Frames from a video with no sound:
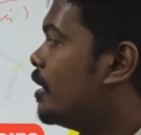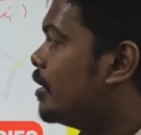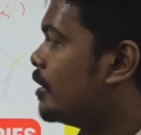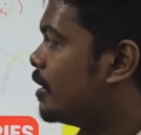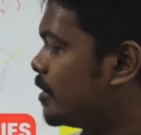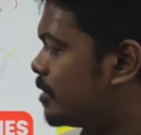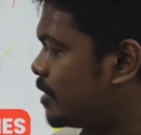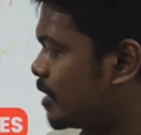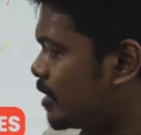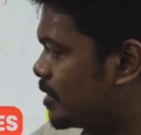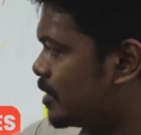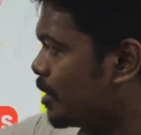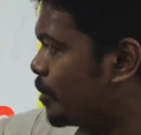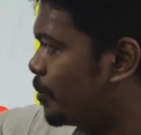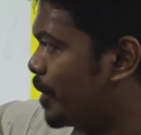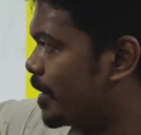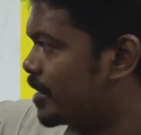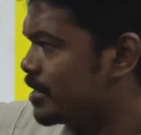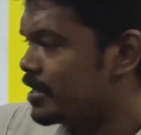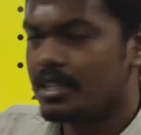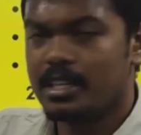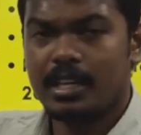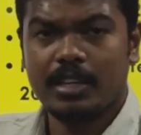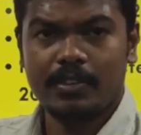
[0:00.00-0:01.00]
This is the
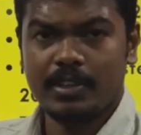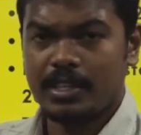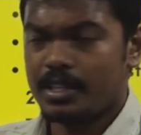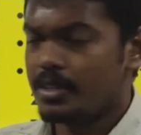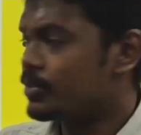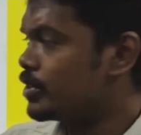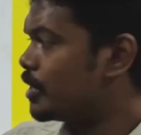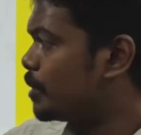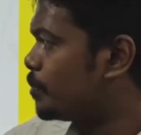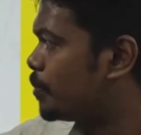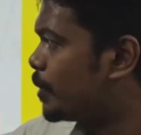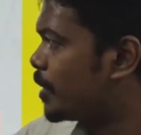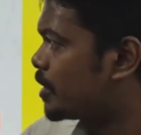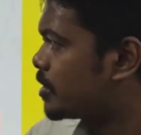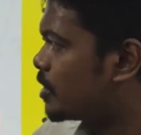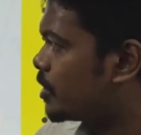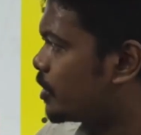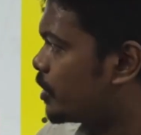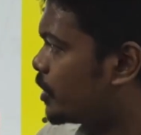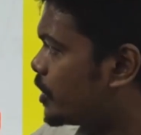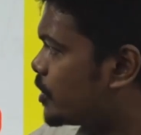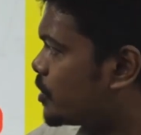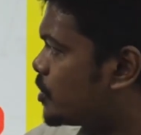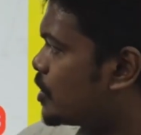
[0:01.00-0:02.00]
basic level. You see
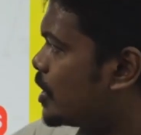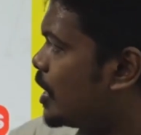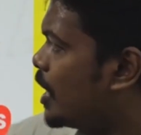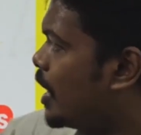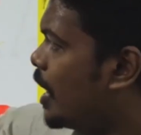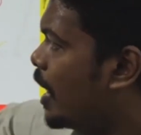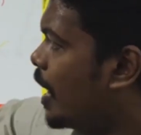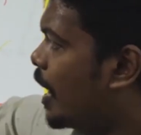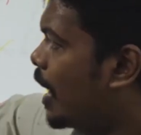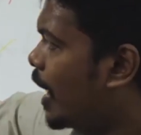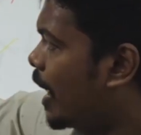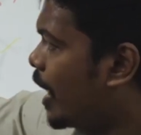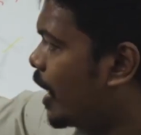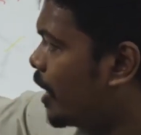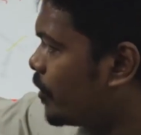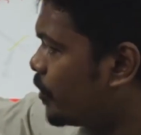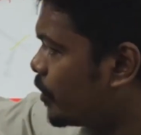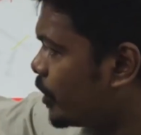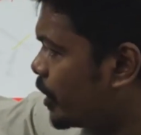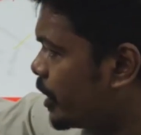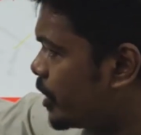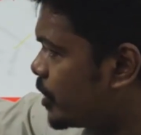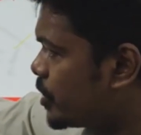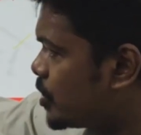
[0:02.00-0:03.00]
percentage,
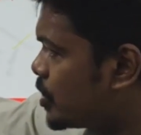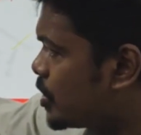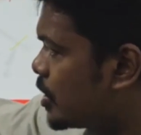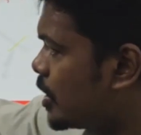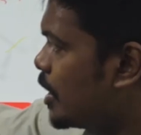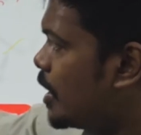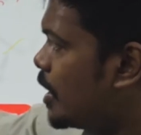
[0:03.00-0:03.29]
average,